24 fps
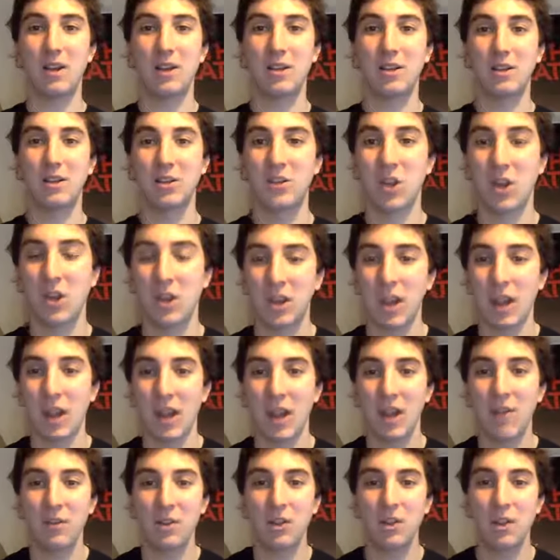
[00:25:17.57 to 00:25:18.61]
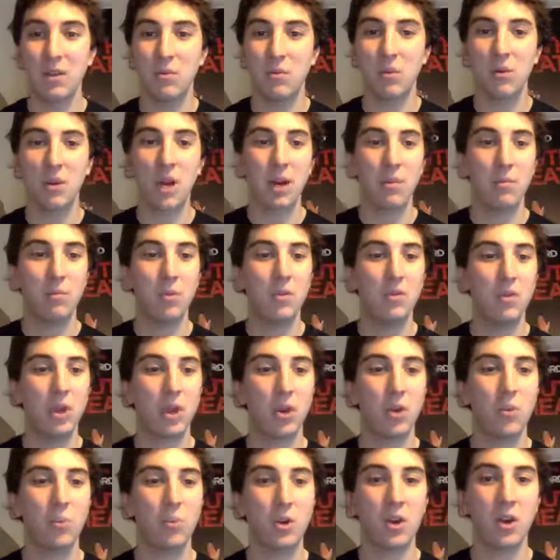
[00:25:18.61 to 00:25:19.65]
So, okay, have a think. We're now moving
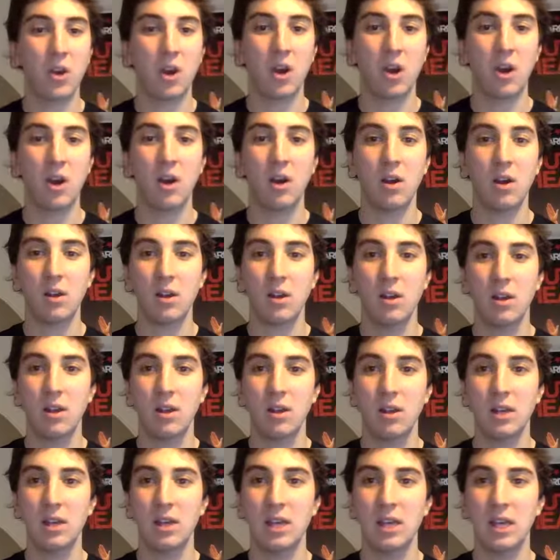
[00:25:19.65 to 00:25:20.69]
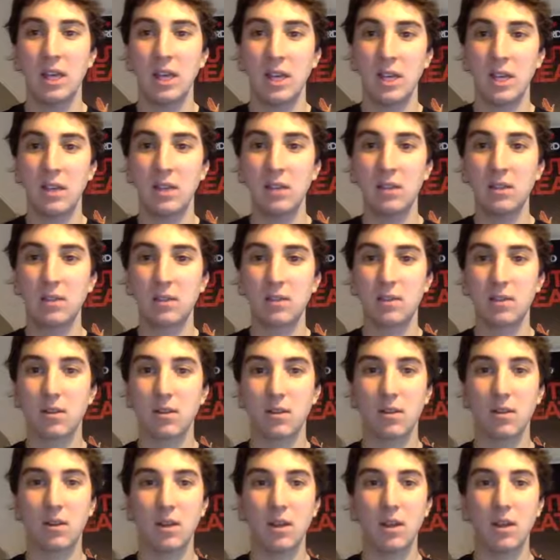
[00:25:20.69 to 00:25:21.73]
along with our knees.
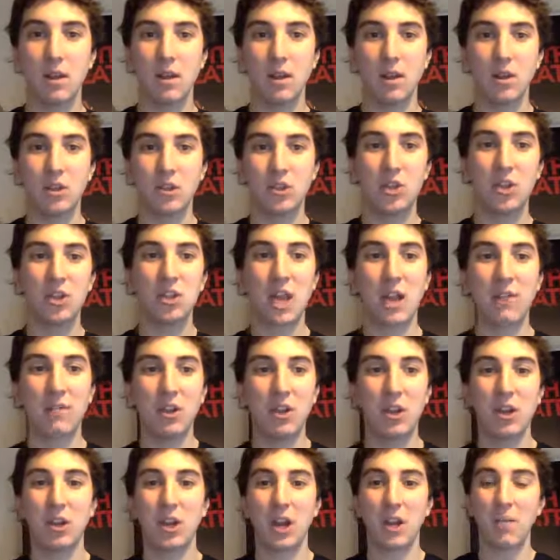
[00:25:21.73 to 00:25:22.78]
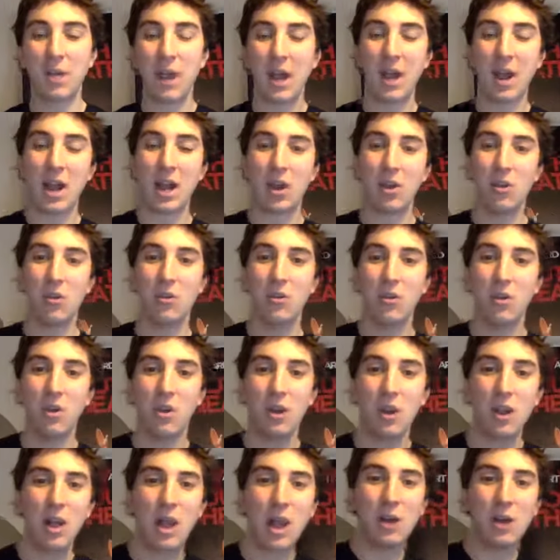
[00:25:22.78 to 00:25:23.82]
Just have a look about how
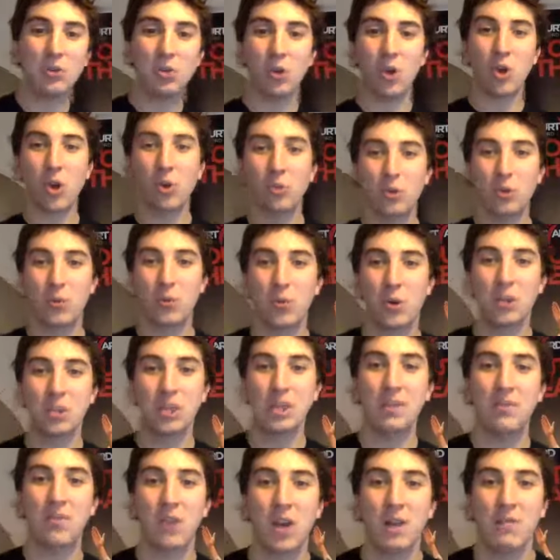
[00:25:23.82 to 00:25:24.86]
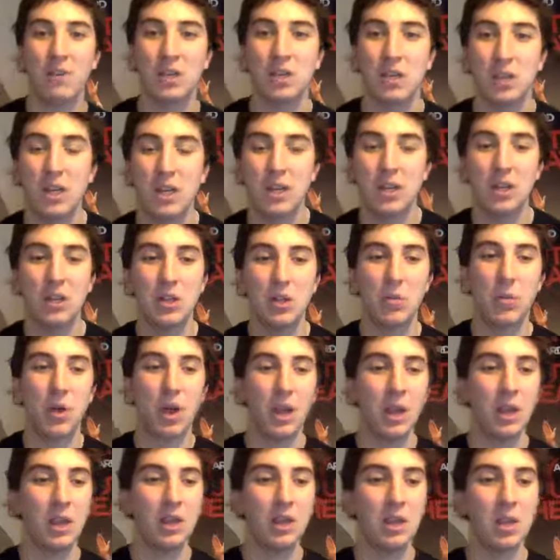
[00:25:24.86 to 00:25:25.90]
How do you hold your body if you're having to lead the
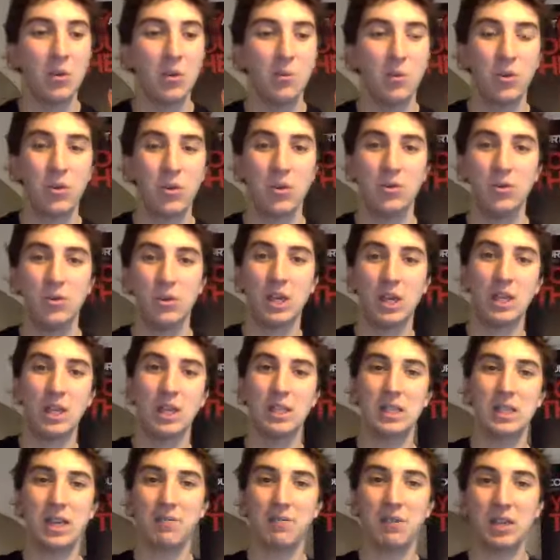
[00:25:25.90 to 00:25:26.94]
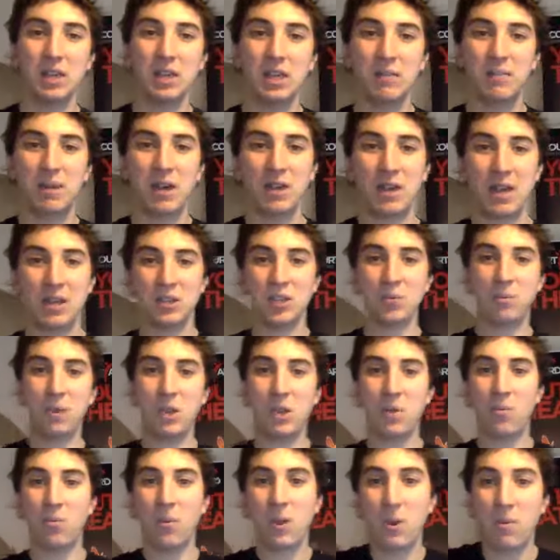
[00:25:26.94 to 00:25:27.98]
way with your knees? Have a think about that. Just be
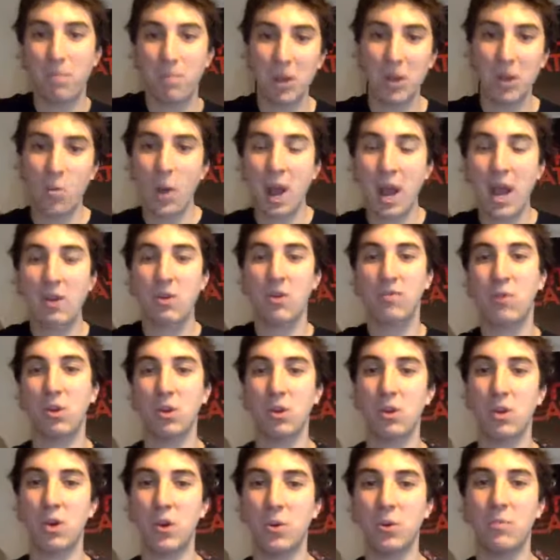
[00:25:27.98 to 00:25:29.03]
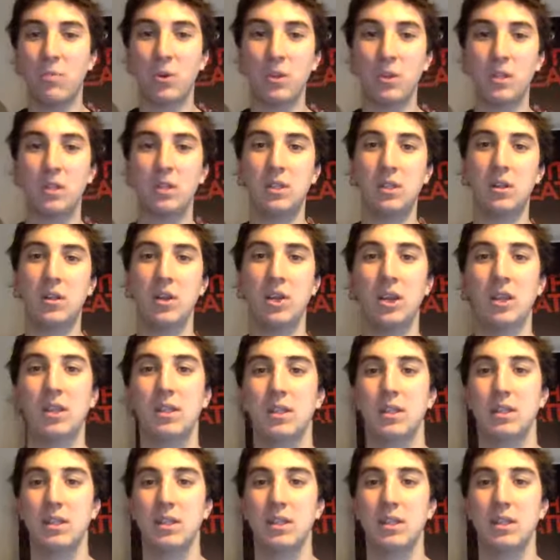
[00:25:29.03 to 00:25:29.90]
aware of what your whole body's doing.